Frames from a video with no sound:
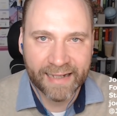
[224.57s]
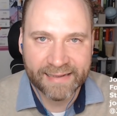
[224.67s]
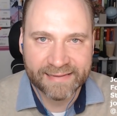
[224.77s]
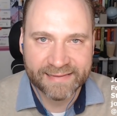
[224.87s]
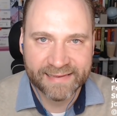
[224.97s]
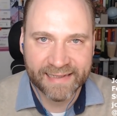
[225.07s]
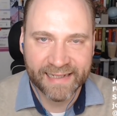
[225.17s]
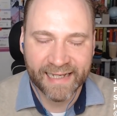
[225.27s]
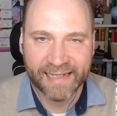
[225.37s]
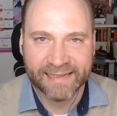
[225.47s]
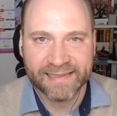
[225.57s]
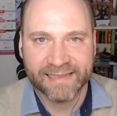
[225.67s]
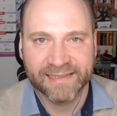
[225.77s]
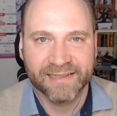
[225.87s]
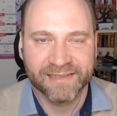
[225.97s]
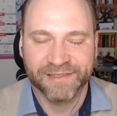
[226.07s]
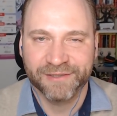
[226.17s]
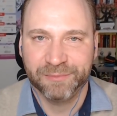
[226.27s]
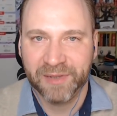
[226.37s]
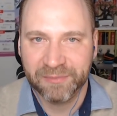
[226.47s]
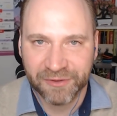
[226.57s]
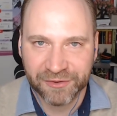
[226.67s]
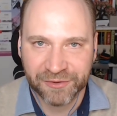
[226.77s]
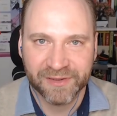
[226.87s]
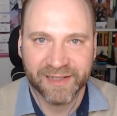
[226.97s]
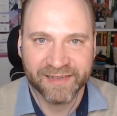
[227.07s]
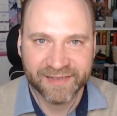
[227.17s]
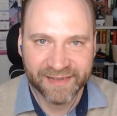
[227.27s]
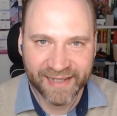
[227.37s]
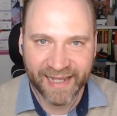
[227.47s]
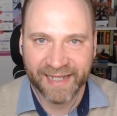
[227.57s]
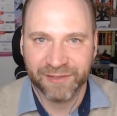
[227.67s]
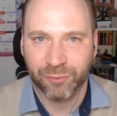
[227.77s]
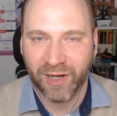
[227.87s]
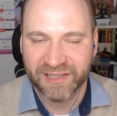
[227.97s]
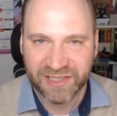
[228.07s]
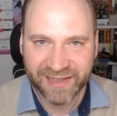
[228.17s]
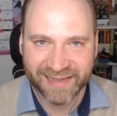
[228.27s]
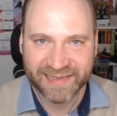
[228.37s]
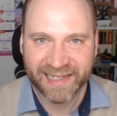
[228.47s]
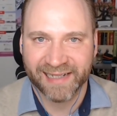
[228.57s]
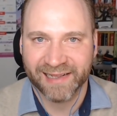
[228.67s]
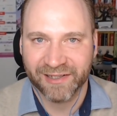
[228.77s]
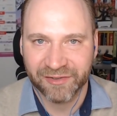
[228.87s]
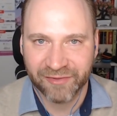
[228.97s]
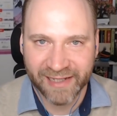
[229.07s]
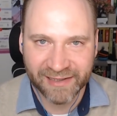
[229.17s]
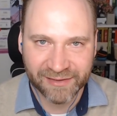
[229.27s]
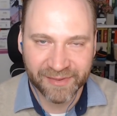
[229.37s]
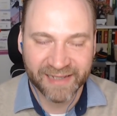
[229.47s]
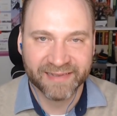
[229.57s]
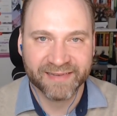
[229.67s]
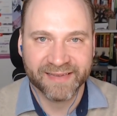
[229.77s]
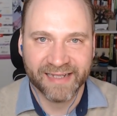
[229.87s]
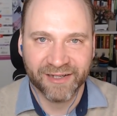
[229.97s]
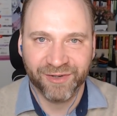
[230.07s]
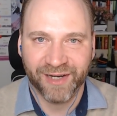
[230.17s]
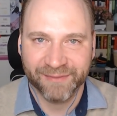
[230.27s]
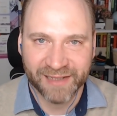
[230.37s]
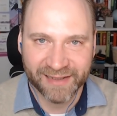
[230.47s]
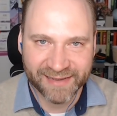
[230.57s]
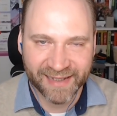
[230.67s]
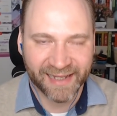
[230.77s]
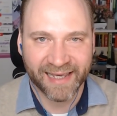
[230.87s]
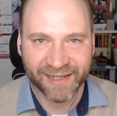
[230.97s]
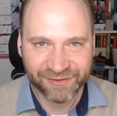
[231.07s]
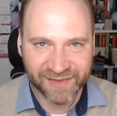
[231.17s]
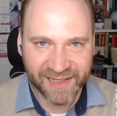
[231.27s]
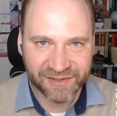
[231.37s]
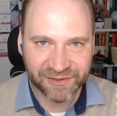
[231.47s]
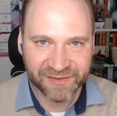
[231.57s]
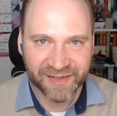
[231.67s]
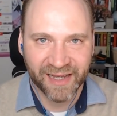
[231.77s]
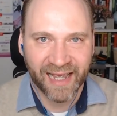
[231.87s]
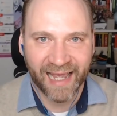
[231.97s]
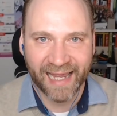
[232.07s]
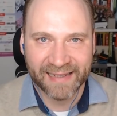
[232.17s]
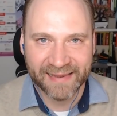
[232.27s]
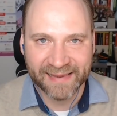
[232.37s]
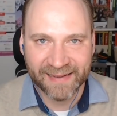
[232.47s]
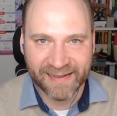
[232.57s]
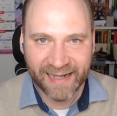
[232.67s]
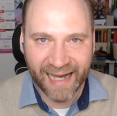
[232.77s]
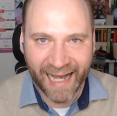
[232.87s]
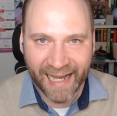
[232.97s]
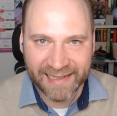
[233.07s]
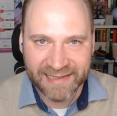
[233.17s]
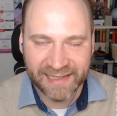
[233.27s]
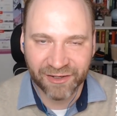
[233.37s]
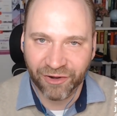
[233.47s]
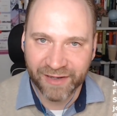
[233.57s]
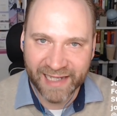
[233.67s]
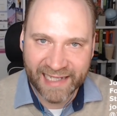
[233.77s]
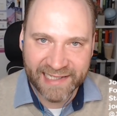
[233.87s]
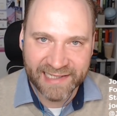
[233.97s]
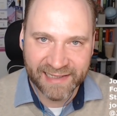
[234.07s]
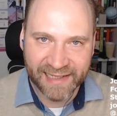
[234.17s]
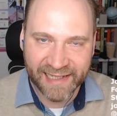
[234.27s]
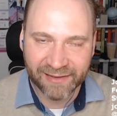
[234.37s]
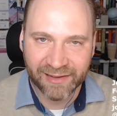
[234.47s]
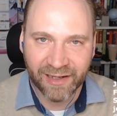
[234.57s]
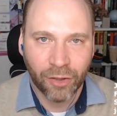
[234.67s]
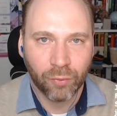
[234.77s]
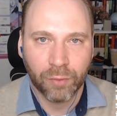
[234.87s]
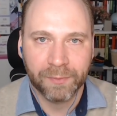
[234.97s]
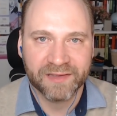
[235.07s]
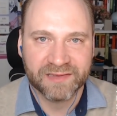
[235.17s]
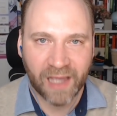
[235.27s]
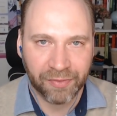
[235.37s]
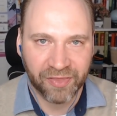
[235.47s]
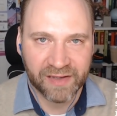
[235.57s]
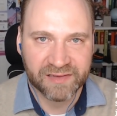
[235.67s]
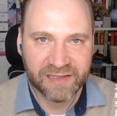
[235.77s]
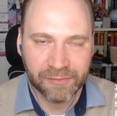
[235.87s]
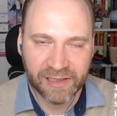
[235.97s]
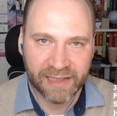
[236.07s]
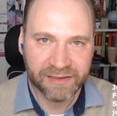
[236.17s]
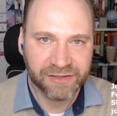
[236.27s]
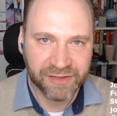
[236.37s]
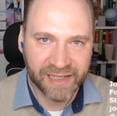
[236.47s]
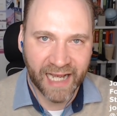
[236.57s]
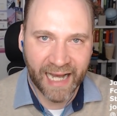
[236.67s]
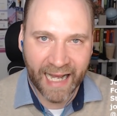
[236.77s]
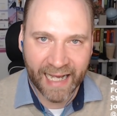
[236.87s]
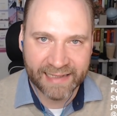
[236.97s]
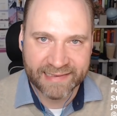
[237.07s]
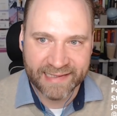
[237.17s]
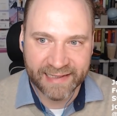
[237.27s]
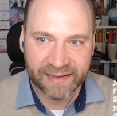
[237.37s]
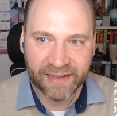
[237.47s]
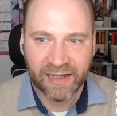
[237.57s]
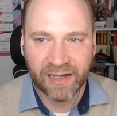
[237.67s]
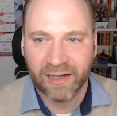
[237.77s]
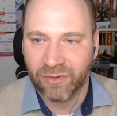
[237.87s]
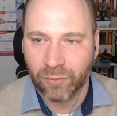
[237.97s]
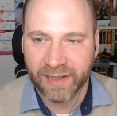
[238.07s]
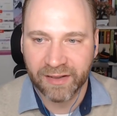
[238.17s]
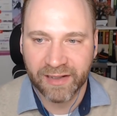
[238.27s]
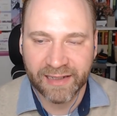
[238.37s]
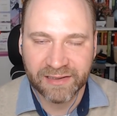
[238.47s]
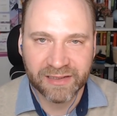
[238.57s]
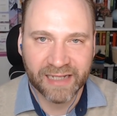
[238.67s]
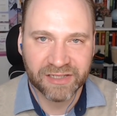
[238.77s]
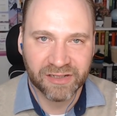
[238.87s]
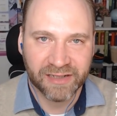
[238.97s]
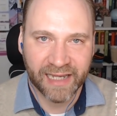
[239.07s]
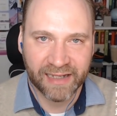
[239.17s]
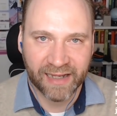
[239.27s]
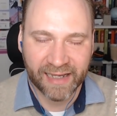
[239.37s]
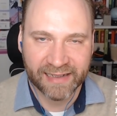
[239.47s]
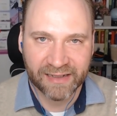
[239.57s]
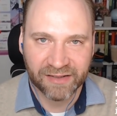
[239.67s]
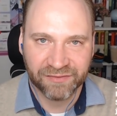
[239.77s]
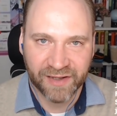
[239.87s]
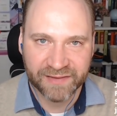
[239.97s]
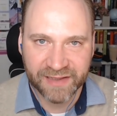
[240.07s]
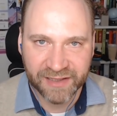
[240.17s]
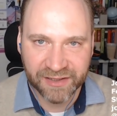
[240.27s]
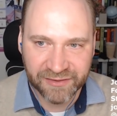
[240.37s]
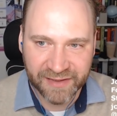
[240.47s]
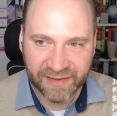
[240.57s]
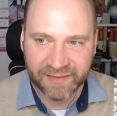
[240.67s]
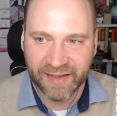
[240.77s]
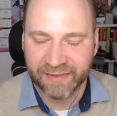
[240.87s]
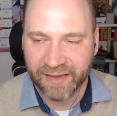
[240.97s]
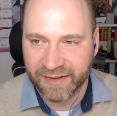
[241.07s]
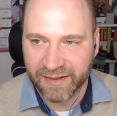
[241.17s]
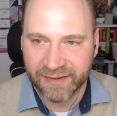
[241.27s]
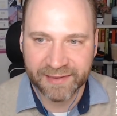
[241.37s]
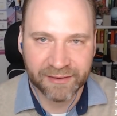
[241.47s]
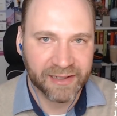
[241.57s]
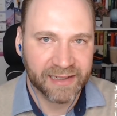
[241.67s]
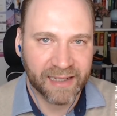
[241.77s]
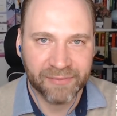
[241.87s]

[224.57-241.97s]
I see. And people who listen and watch this channel on a regular basis, they know I'm the king of detours, and the ITIN or ETIN here would be something similar to the ISIN, where you international can identify securities and then you can look it